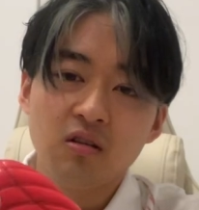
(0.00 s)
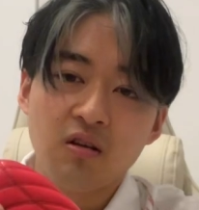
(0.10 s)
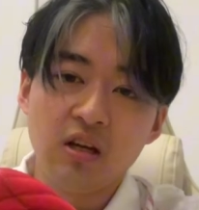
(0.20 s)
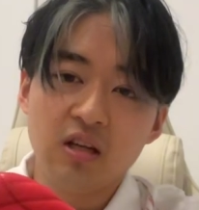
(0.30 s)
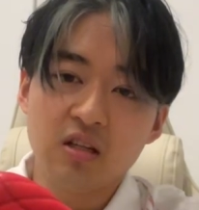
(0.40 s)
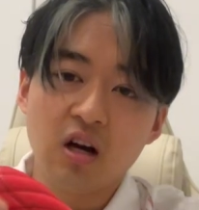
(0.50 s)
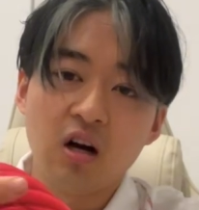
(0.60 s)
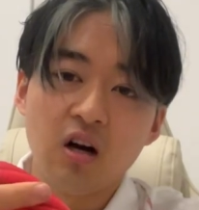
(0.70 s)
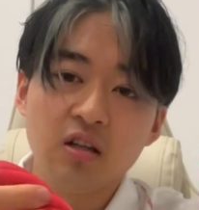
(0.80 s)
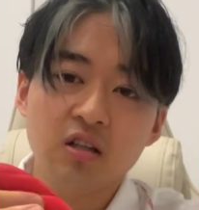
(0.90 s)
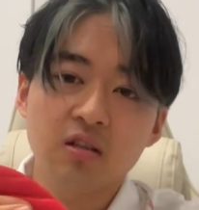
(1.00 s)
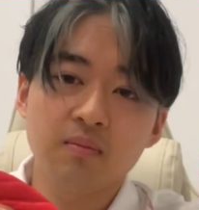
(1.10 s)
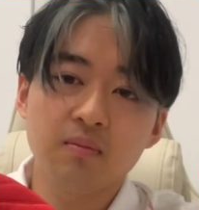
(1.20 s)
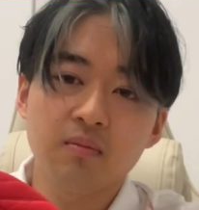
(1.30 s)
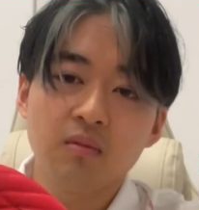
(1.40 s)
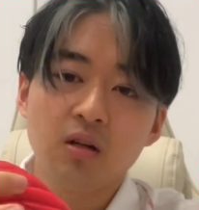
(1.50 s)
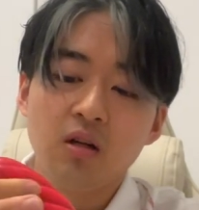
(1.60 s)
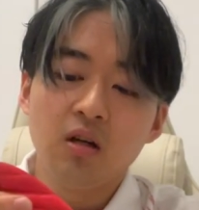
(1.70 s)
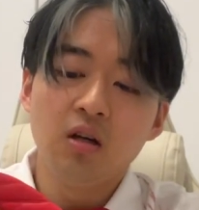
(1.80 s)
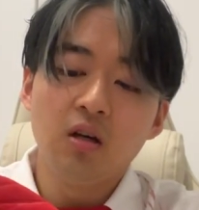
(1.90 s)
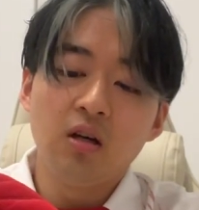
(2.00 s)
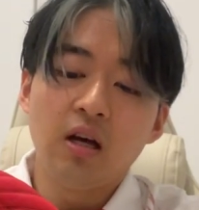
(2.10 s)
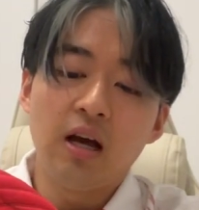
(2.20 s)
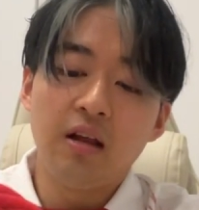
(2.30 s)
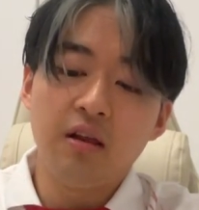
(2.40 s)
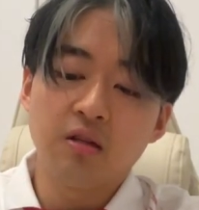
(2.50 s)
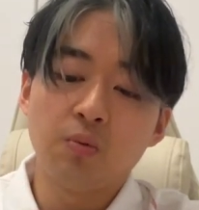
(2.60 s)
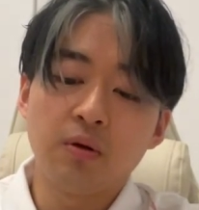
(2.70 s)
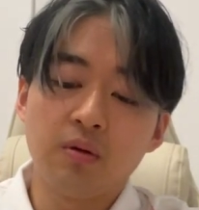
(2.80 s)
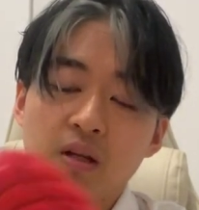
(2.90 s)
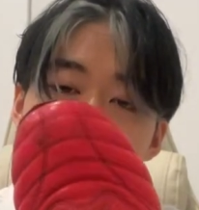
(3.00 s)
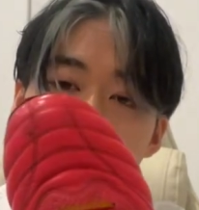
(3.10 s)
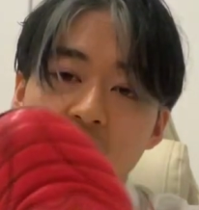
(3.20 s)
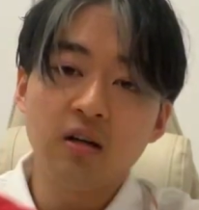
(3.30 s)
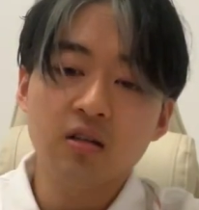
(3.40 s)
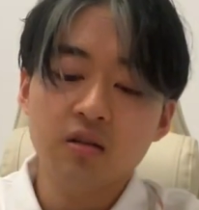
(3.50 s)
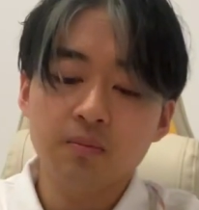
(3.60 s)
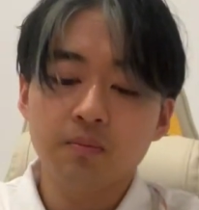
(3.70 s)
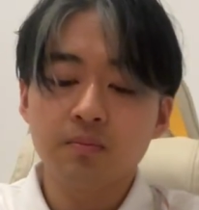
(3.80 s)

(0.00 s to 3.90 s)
These aren't. And that's one of the key things.